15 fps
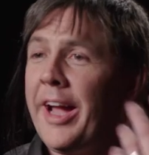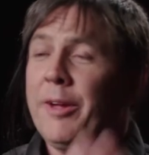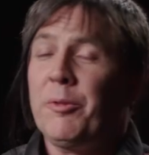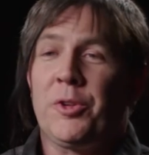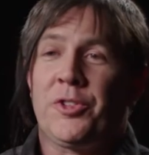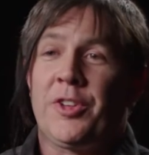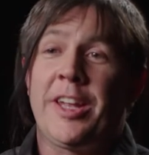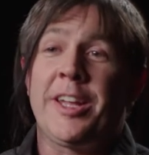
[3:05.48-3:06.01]
I
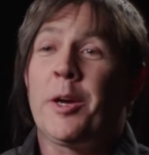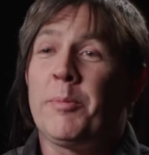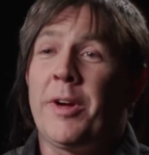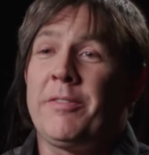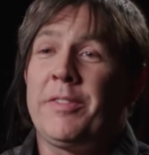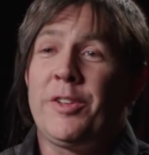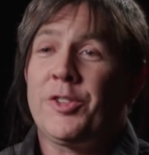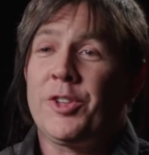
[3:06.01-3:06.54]
was setting up
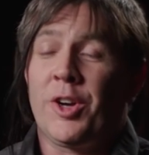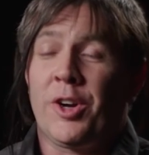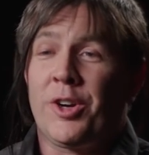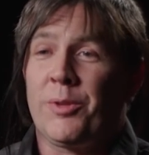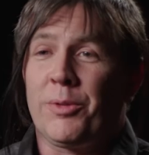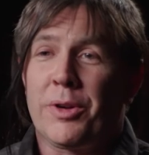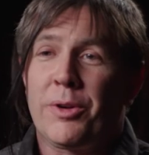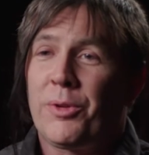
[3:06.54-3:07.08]
my VCR
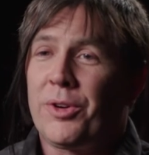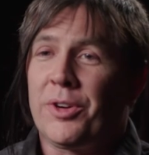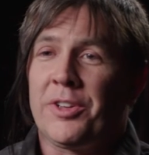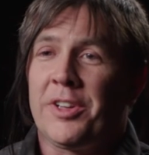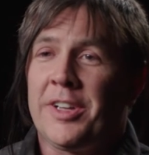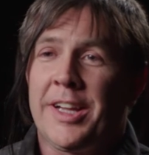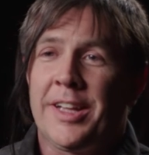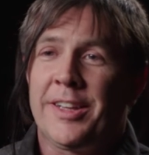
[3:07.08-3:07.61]
to record
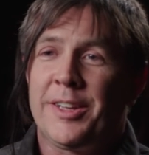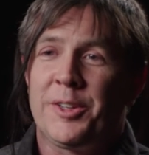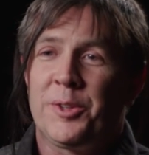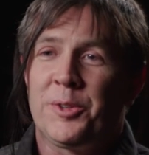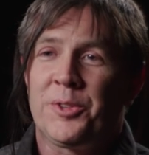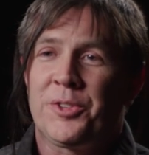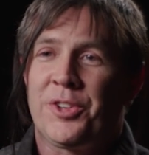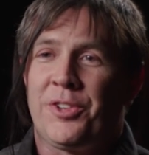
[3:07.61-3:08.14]
the nightly
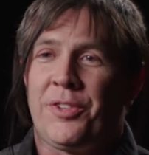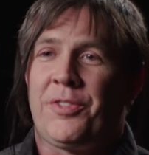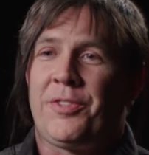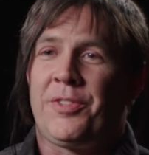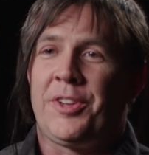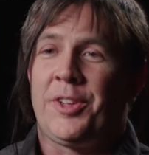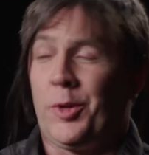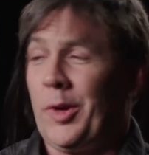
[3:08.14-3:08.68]
news because,
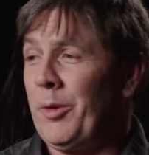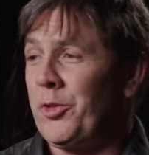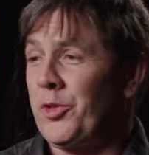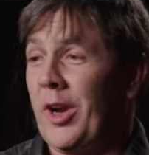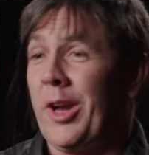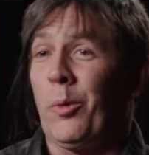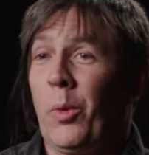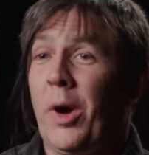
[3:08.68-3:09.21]
you know, I was
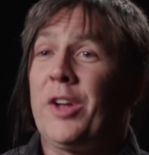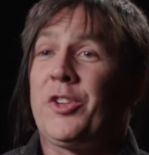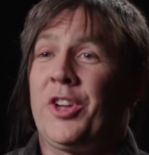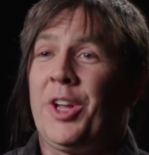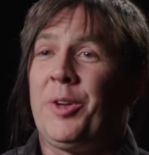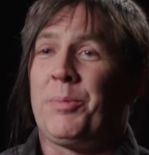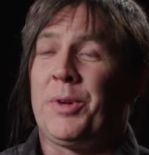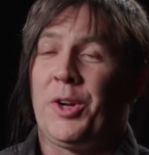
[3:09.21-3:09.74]
trying to watch
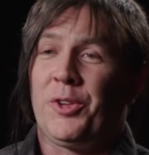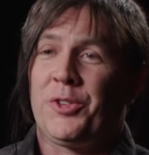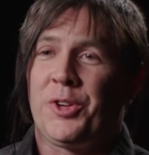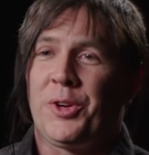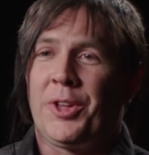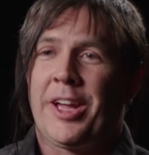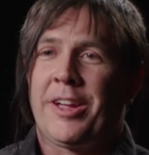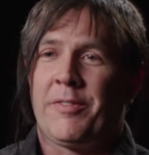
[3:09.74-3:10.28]
it, but
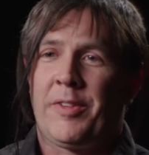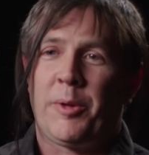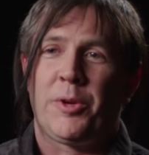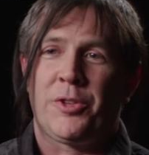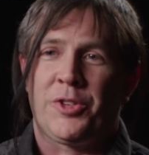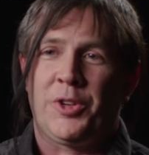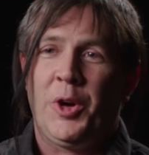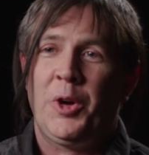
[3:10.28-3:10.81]
also, like, if I
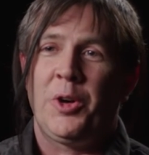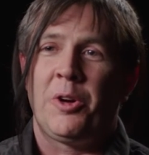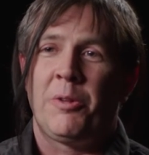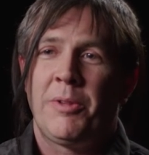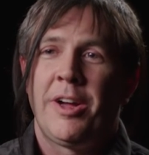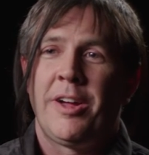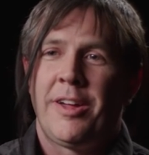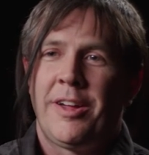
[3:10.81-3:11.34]
wasn't
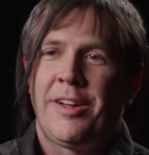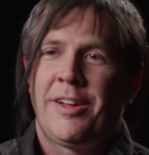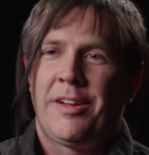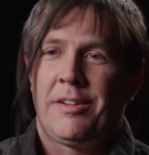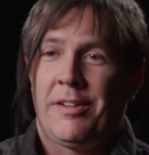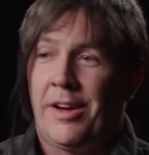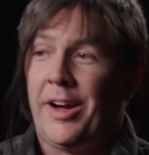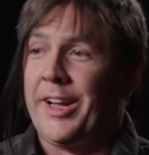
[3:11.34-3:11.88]
home,
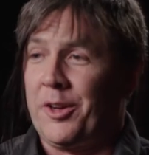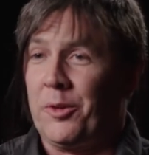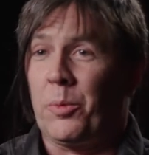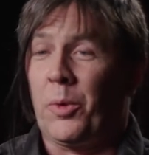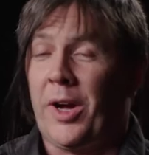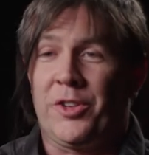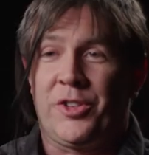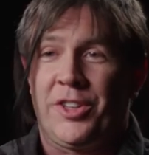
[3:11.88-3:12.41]
I could
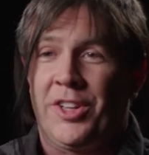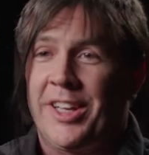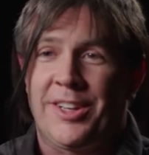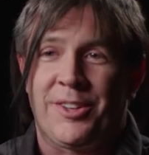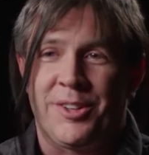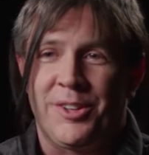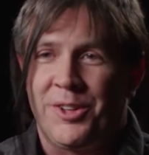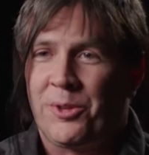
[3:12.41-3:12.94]
watch it
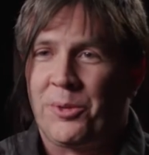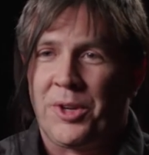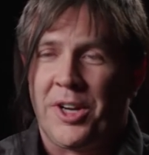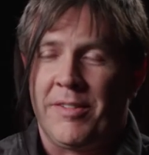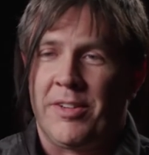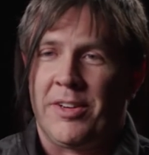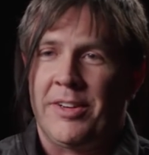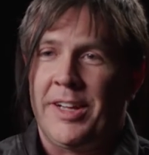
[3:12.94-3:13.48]
later or
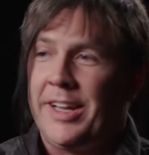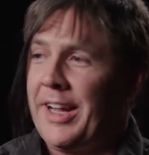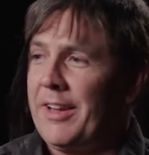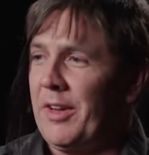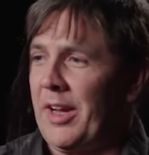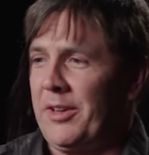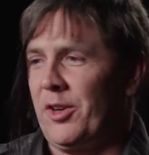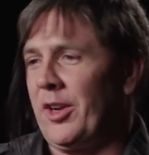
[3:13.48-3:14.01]
whatever. And
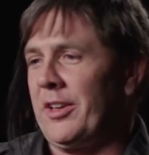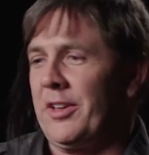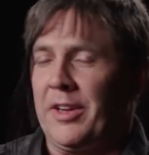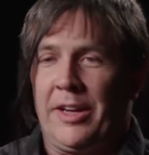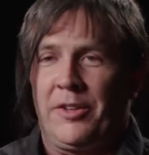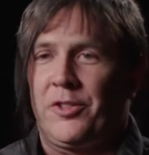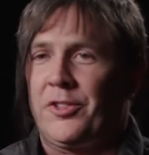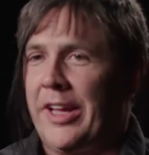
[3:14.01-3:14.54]

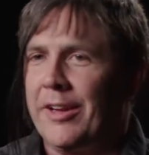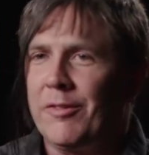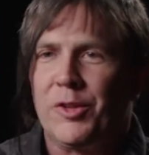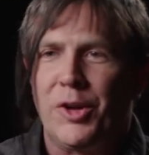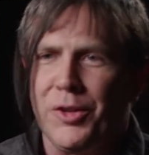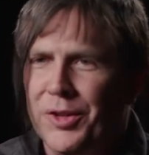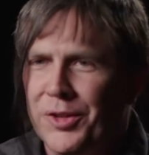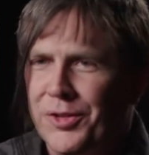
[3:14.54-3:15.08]
I saved
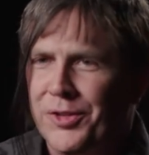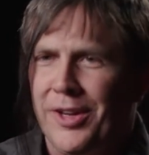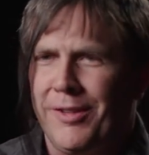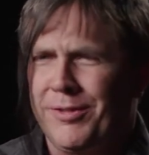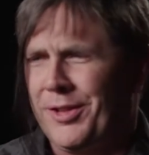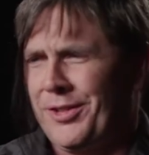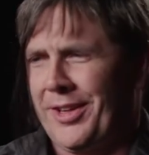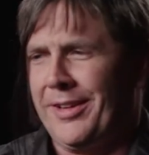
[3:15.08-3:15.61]
all this
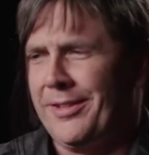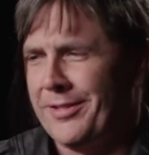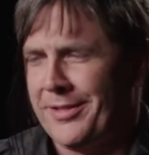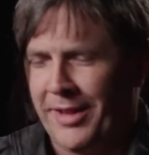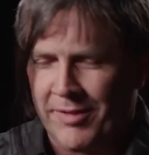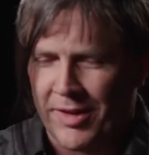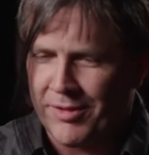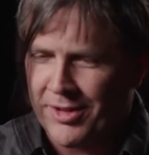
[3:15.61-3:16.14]
stuff because I
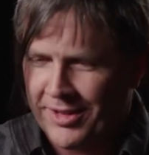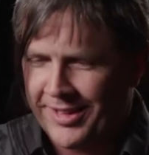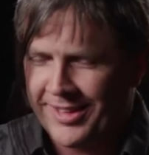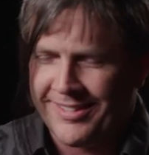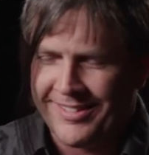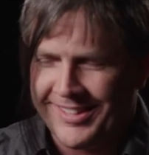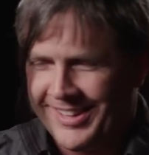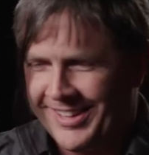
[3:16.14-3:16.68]
save
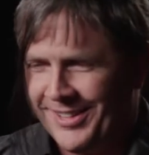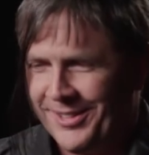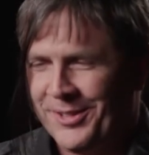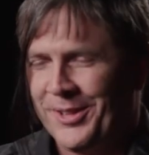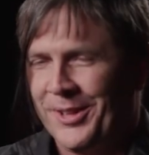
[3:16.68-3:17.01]
everything, you know,